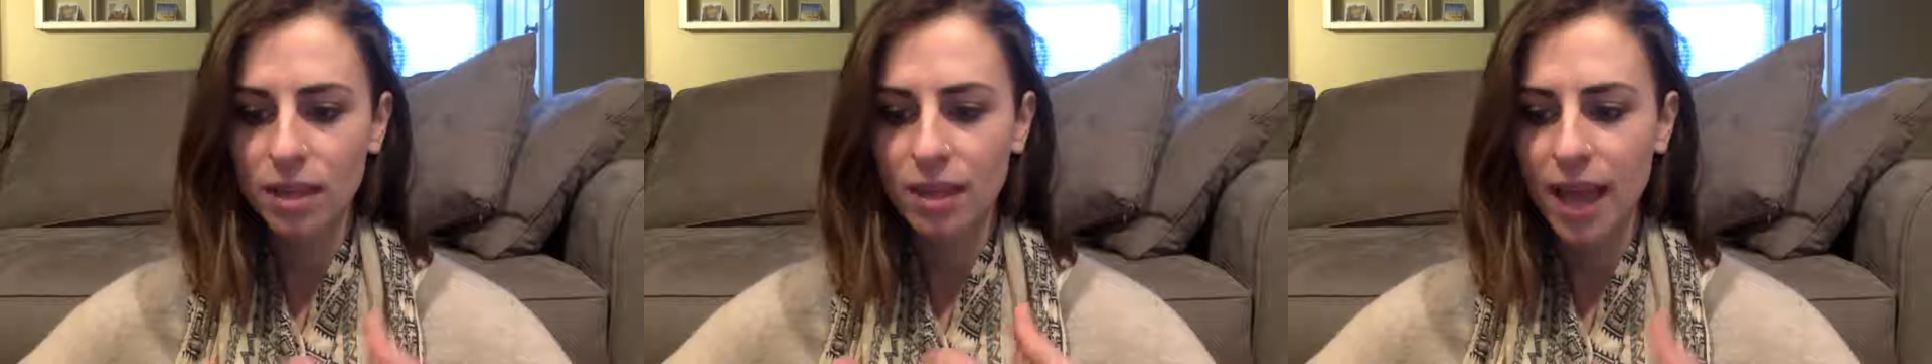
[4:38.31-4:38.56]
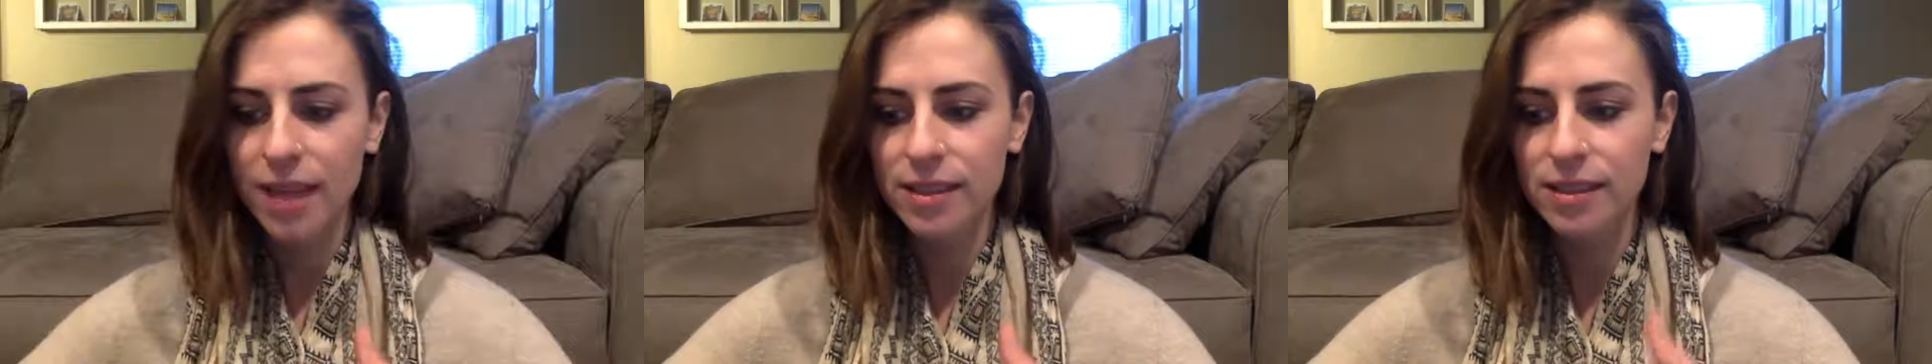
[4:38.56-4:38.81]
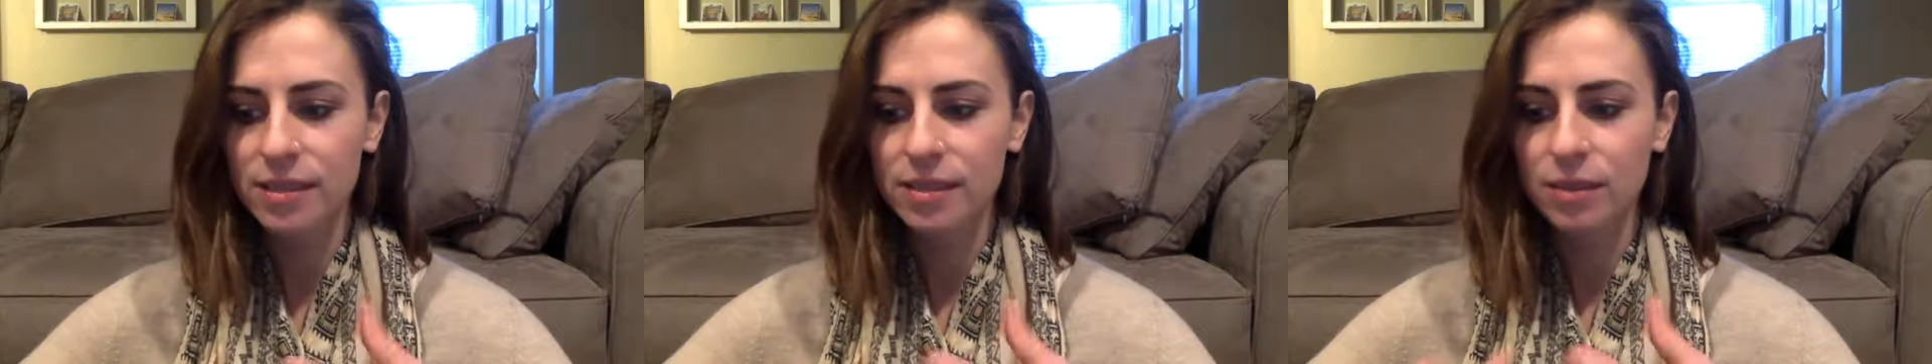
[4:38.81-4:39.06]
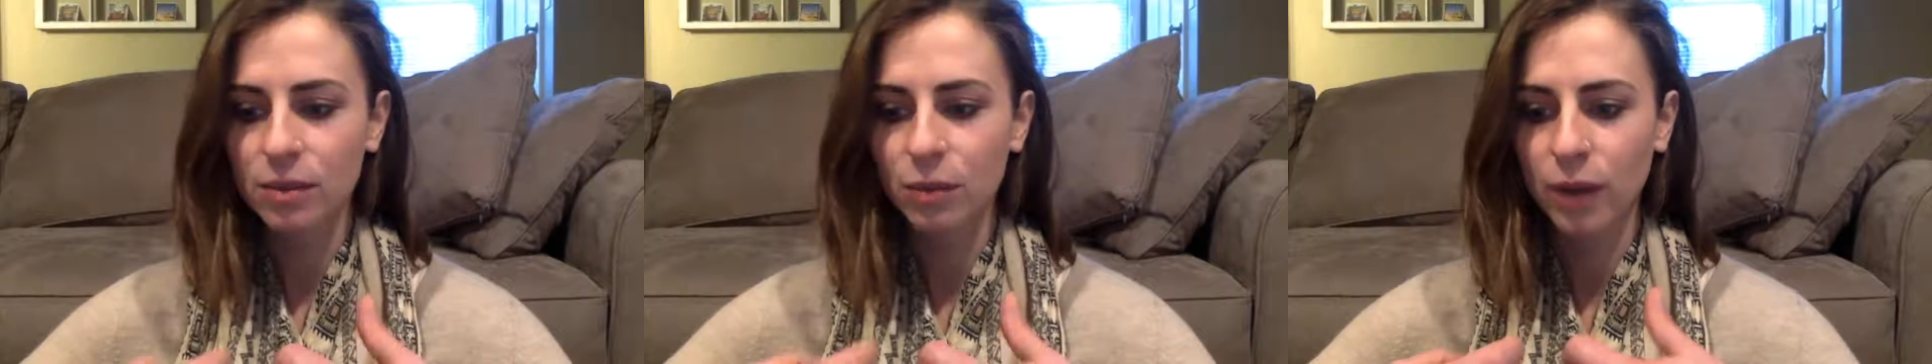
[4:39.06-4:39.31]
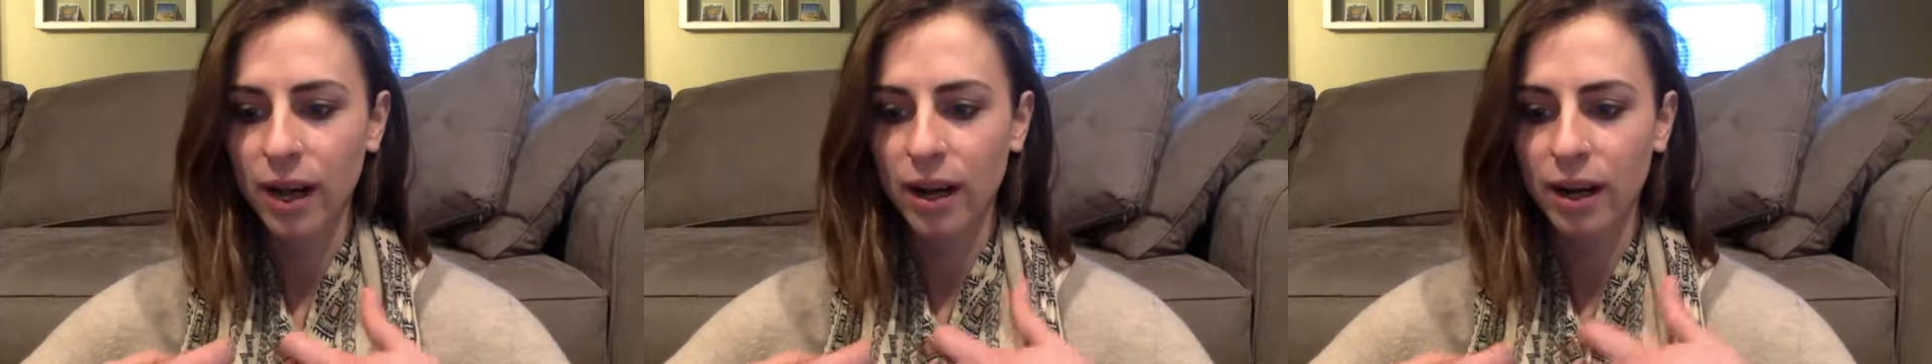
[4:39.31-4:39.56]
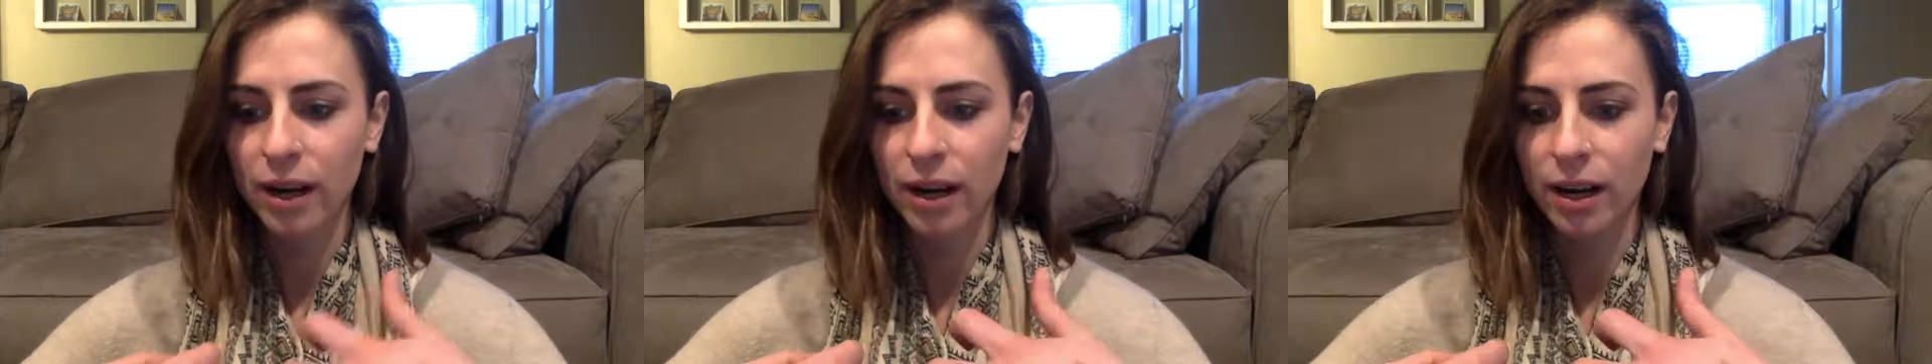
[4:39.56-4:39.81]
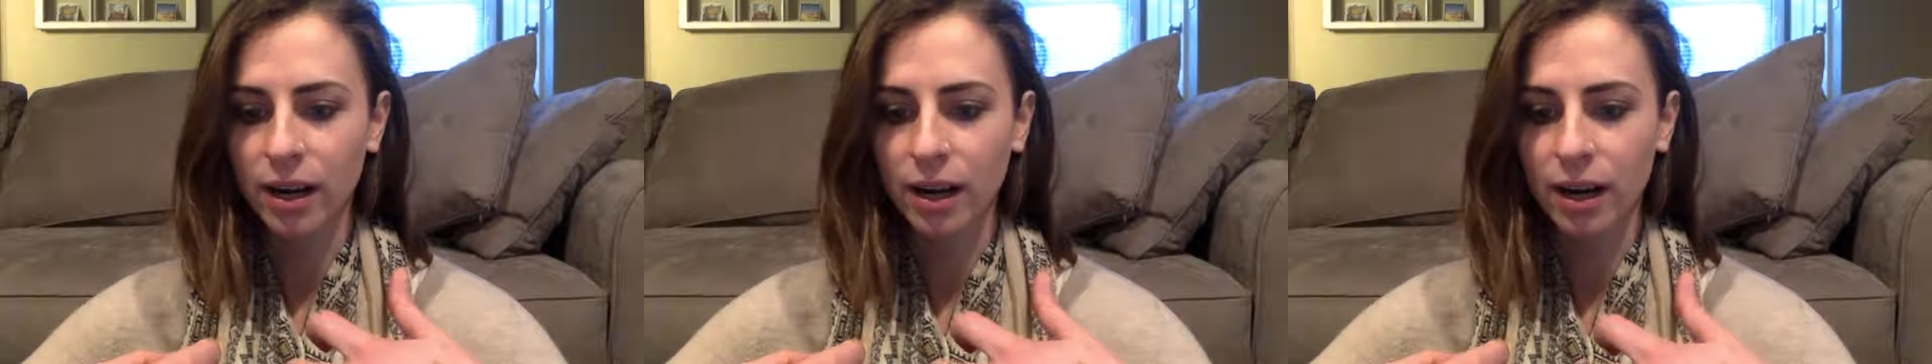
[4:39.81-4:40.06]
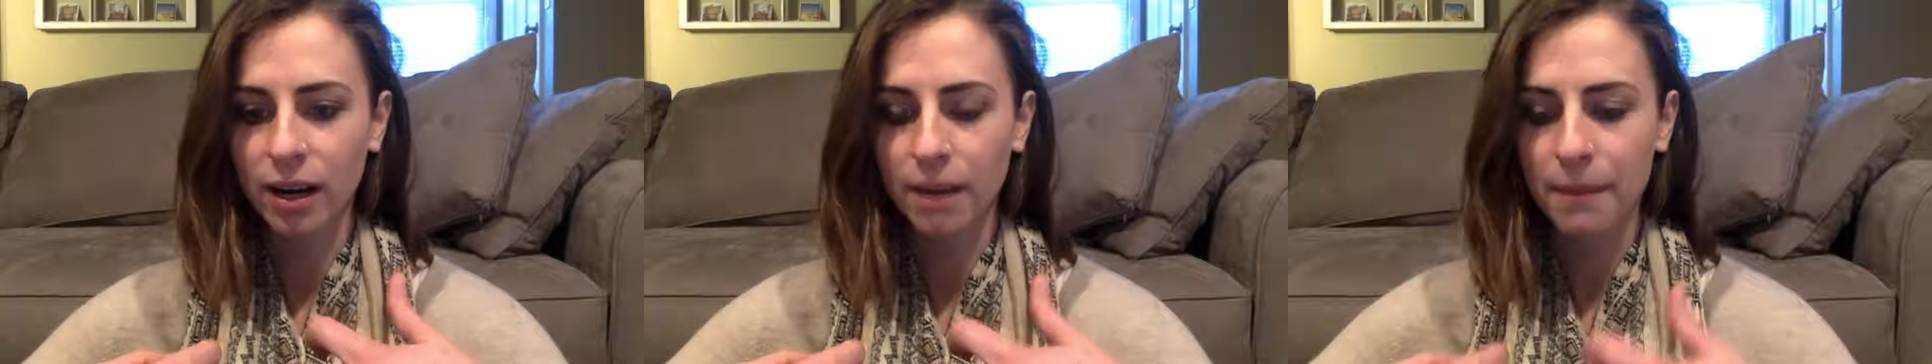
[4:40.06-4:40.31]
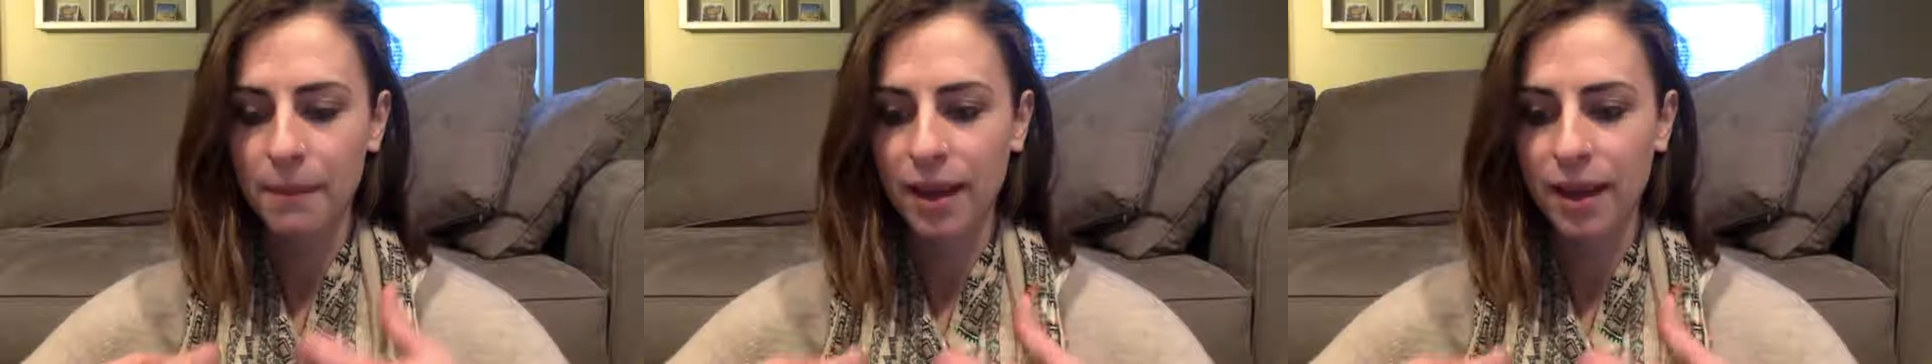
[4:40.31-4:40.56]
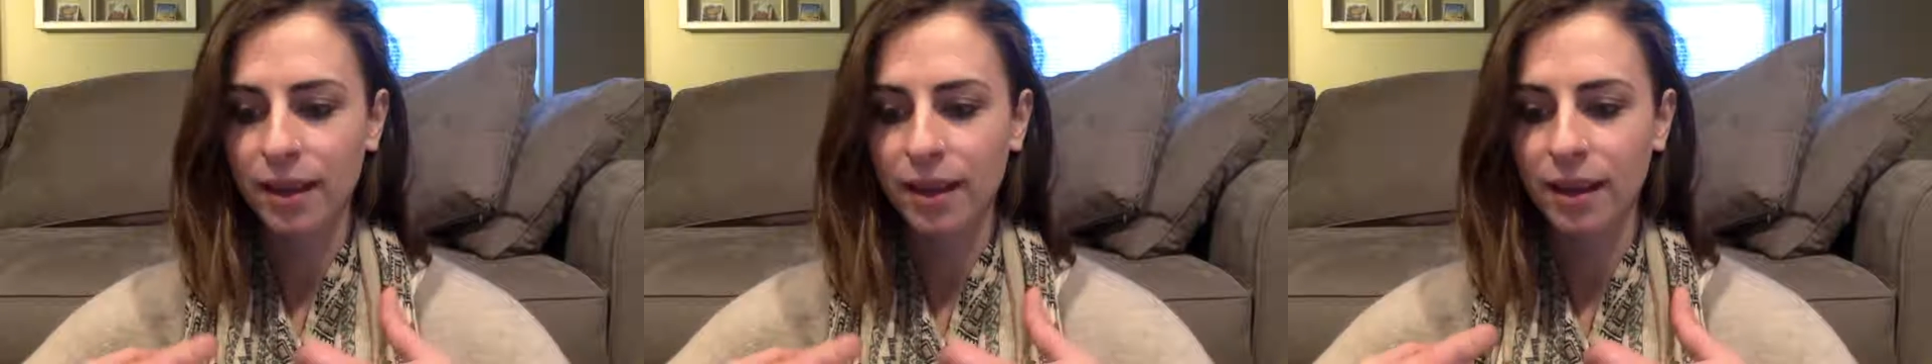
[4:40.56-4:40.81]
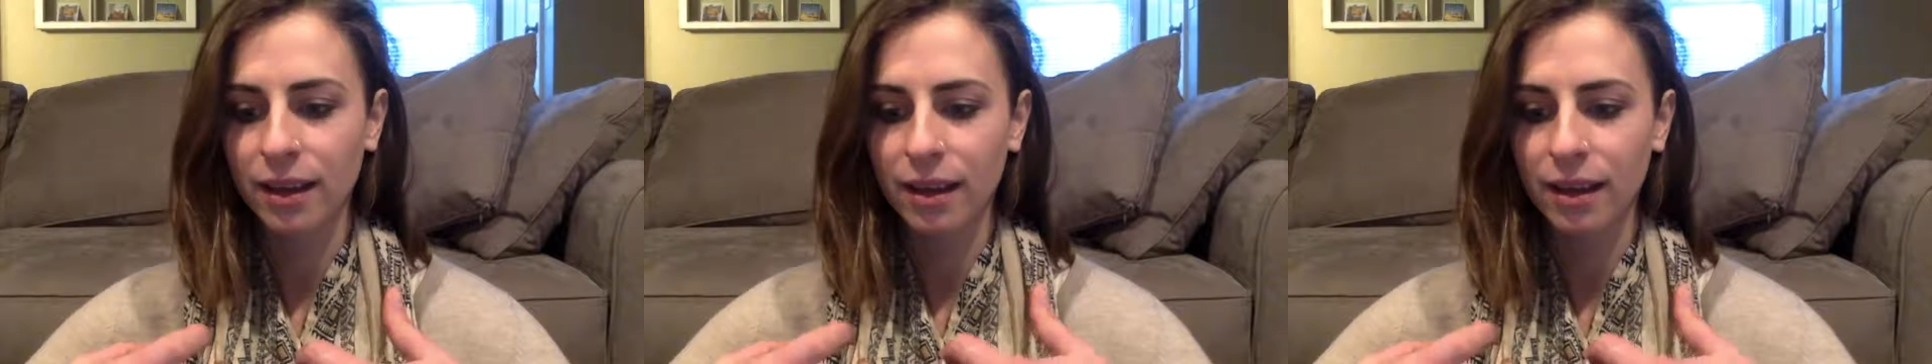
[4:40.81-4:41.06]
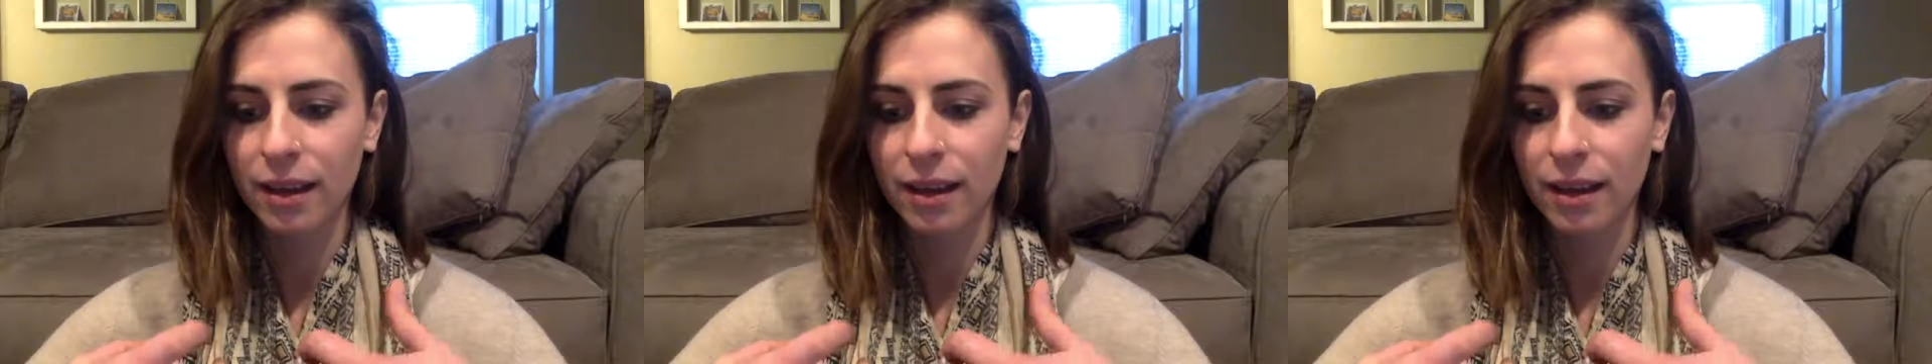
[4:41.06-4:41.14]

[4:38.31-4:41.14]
That's where my